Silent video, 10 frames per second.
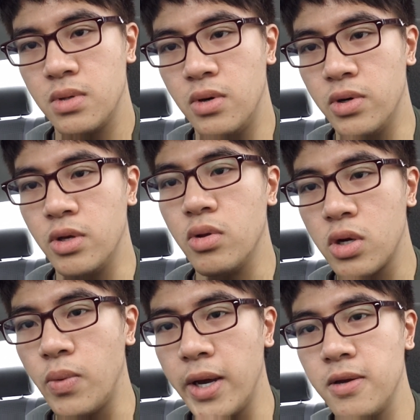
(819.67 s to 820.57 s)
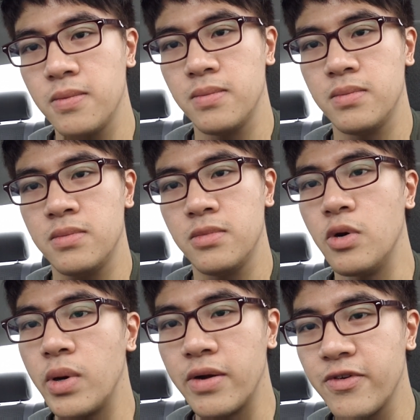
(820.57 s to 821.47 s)
or they'll look away,
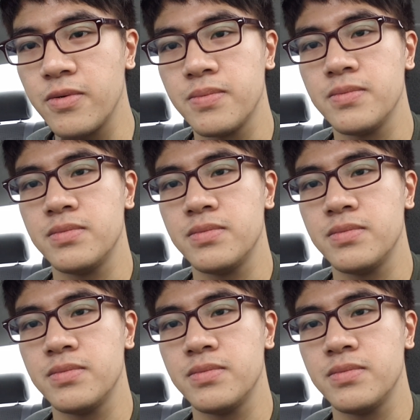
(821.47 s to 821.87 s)
or whatever.